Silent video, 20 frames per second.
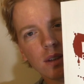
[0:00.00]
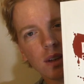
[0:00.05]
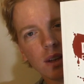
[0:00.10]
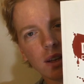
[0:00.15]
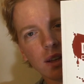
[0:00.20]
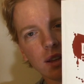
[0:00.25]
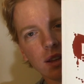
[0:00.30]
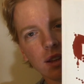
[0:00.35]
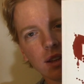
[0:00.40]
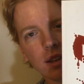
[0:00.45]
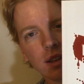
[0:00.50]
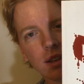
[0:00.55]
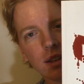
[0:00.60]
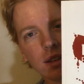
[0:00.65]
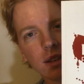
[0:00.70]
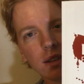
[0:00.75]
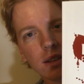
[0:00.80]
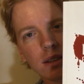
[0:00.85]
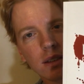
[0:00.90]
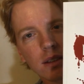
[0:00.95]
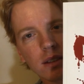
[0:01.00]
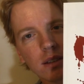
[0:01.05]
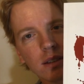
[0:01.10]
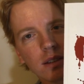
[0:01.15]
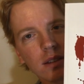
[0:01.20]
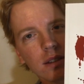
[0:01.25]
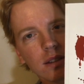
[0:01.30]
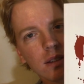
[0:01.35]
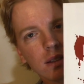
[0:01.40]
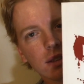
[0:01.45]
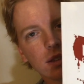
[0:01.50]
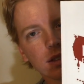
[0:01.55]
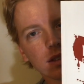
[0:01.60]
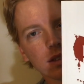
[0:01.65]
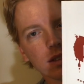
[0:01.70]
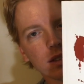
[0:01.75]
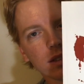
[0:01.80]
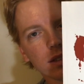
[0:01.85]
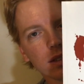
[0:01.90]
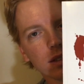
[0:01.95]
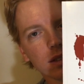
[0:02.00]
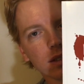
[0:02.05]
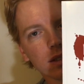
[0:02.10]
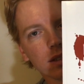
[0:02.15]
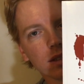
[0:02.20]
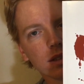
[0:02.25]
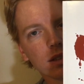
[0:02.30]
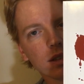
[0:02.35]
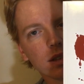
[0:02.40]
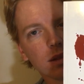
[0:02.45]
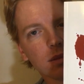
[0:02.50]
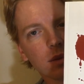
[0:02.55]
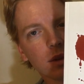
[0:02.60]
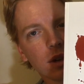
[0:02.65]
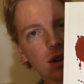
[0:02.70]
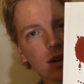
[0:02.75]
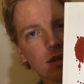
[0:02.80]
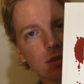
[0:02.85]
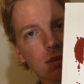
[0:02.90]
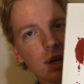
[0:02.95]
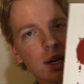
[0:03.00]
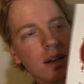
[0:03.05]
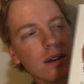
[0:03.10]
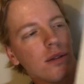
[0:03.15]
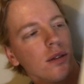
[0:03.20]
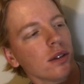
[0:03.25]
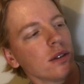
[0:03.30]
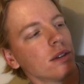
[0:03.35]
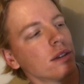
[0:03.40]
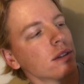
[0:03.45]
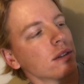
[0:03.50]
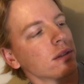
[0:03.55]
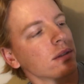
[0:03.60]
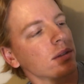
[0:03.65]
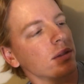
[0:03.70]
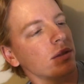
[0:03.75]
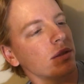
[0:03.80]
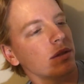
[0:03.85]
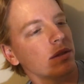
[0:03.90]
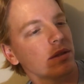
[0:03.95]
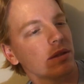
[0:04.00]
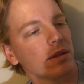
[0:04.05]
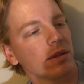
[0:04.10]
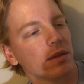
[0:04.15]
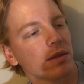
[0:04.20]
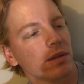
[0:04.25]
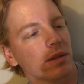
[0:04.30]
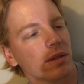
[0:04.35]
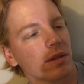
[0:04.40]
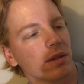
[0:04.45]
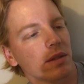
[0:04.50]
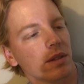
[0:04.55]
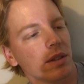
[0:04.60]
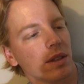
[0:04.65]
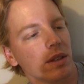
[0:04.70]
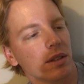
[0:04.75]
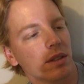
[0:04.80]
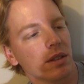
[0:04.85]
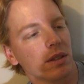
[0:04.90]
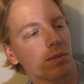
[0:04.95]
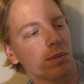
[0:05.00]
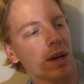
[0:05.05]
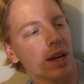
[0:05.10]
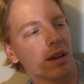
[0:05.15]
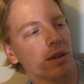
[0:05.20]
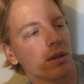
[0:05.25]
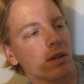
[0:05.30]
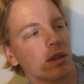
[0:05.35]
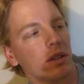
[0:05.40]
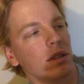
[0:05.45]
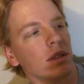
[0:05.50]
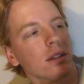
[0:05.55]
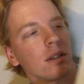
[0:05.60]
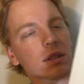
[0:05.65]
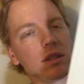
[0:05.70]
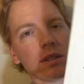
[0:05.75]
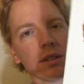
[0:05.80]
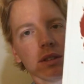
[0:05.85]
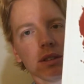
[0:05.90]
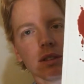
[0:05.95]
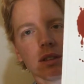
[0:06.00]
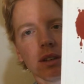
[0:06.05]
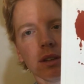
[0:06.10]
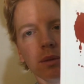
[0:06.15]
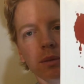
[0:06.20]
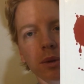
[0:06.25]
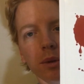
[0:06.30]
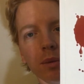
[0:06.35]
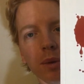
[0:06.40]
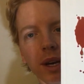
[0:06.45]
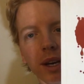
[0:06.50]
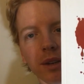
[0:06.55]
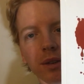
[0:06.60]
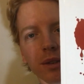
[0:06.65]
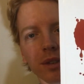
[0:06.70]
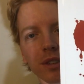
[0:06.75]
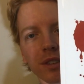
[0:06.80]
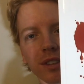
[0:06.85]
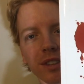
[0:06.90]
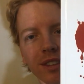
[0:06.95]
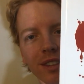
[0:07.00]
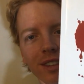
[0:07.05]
I think this is coming off backwards. This is backwards. This is gonna be backwards.